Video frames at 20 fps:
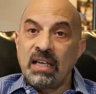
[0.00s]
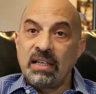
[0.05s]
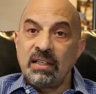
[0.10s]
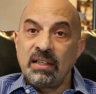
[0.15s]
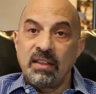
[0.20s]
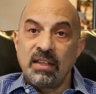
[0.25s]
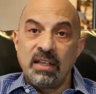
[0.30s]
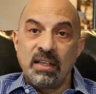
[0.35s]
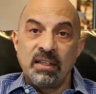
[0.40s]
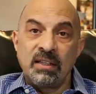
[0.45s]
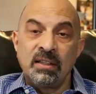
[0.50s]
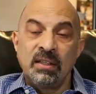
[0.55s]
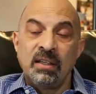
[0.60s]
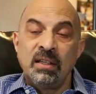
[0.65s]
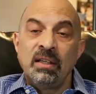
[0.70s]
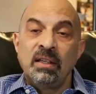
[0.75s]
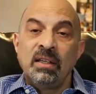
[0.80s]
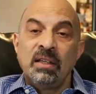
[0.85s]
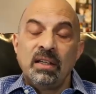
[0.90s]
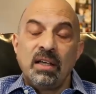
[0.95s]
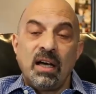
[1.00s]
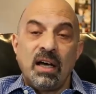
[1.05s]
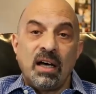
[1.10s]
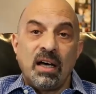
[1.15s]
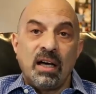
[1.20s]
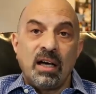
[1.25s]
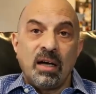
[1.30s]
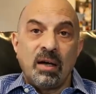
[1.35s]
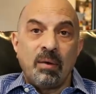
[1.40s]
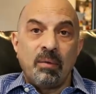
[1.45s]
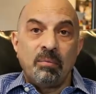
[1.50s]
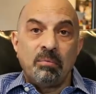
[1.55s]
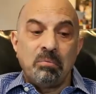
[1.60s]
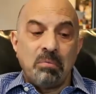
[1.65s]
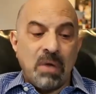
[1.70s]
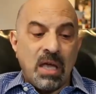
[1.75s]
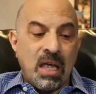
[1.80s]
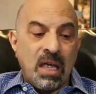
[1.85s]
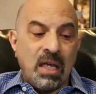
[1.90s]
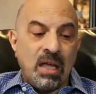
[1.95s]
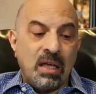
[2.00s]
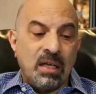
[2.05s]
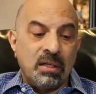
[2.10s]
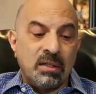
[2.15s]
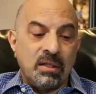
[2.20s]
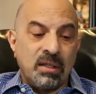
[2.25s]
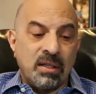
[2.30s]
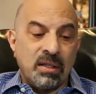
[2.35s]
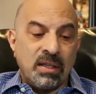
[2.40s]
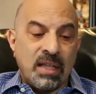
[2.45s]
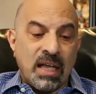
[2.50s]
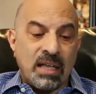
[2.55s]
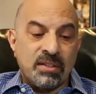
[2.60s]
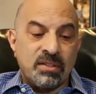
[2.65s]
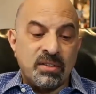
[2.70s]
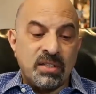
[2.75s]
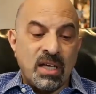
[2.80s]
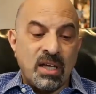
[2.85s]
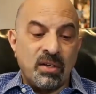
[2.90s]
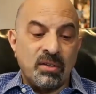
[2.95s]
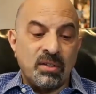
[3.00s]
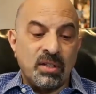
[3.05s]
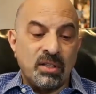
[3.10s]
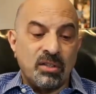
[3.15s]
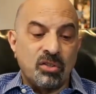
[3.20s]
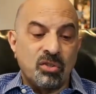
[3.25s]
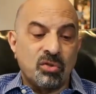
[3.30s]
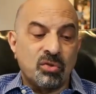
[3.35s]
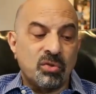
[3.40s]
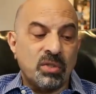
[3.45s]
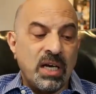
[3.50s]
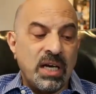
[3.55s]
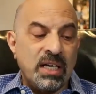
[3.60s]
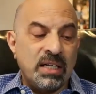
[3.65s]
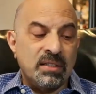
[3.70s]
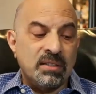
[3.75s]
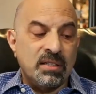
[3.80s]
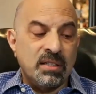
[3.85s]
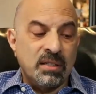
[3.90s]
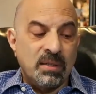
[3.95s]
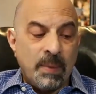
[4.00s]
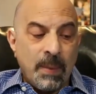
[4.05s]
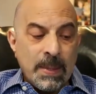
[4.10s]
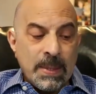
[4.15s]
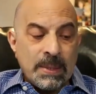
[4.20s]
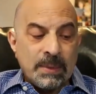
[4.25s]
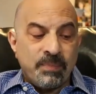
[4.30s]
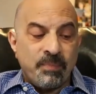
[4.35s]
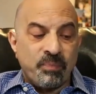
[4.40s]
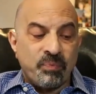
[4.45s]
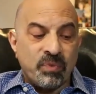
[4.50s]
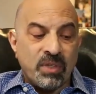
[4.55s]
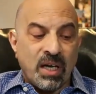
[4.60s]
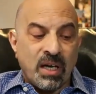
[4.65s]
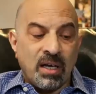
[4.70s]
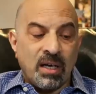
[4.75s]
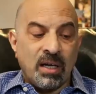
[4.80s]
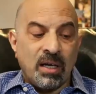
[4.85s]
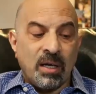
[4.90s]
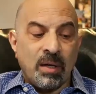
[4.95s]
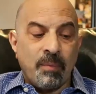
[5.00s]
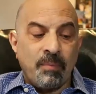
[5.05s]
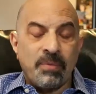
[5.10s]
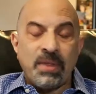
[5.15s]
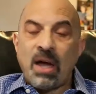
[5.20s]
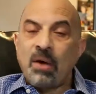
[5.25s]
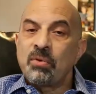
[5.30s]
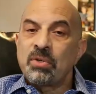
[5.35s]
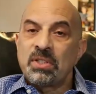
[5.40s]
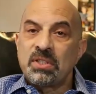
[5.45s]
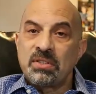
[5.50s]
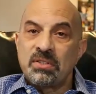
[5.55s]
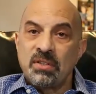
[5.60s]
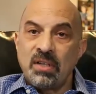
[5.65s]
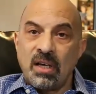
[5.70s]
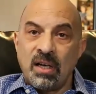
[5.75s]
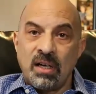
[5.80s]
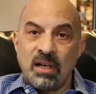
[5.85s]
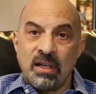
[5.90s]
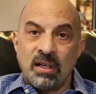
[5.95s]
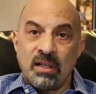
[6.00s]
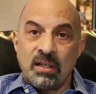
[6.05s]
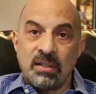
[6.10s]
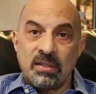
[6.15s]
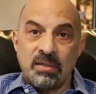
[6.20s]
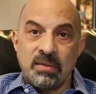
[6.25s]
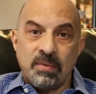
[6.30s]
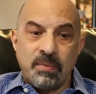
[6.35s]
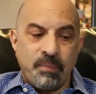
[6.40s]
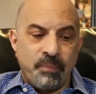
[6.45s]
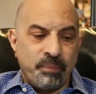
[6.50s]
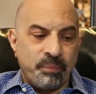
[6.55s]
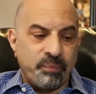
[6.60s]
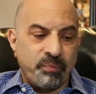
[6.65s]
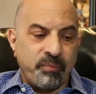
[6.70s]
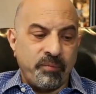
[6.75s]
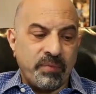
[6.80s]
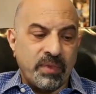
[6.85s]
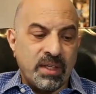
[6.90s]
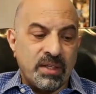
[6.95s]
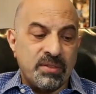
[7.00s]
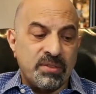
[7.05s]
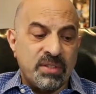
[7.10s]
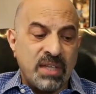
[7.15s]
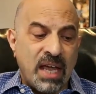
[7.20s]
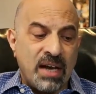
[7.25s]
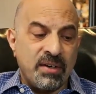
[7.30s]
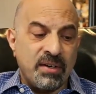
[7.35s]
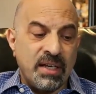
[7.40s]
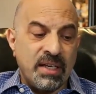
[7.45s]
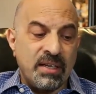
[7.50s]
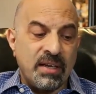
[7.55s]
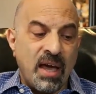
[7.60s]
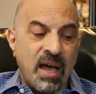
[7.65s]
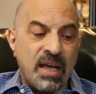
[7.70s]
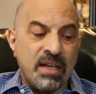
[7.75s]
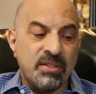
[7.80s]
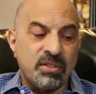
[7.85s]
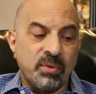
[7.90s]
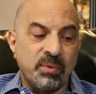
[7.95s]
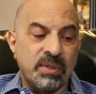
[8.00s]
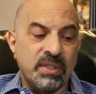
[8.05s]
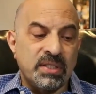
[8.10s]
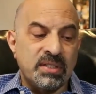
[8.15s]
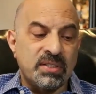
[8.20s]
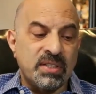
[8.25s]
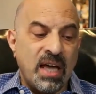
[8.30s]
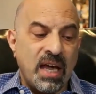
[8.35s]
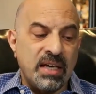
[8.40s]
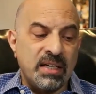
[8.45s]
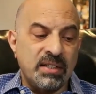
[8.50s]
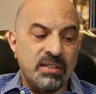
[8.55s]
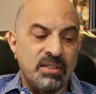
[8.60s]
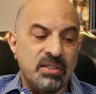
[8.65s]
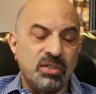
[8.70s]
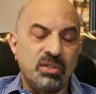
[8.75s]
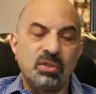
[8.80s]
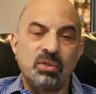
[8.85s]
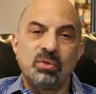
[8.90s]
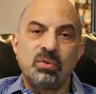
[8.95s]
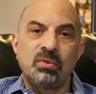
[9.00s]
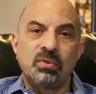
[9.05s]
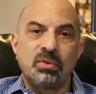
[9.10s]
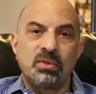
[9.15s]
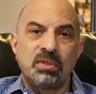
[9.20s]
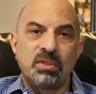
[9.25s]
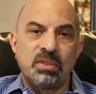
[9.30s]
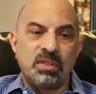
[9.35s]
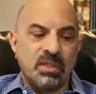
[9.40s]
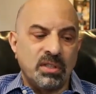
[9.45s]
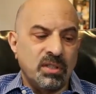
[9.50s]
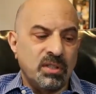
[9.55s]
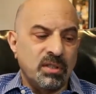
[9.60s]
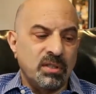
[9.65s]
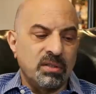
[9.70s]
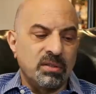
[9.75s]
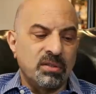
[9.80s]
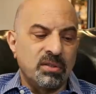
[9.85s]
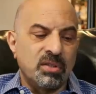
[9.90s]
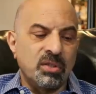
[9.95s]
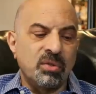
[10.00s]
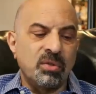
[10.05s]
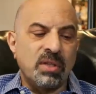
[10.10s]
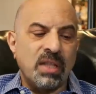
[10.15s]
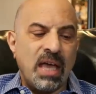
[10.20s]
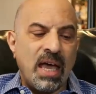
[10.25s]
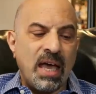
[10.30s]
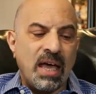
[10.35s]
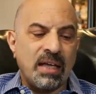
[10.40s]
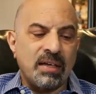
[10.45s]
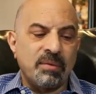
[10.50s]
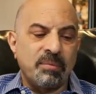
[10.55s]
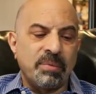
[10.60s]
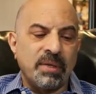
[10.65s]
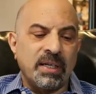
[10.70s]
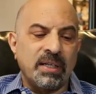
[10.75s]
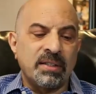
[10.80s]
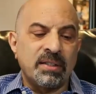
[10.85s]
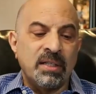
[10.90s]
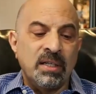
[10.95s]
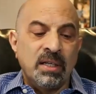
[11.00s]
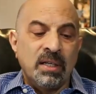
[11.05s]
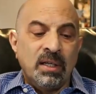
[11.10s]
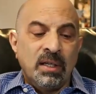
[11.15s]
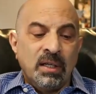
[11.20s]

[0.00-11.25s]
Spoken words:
anything, and that sounded great. That was Saturday night, so we decided to do that, but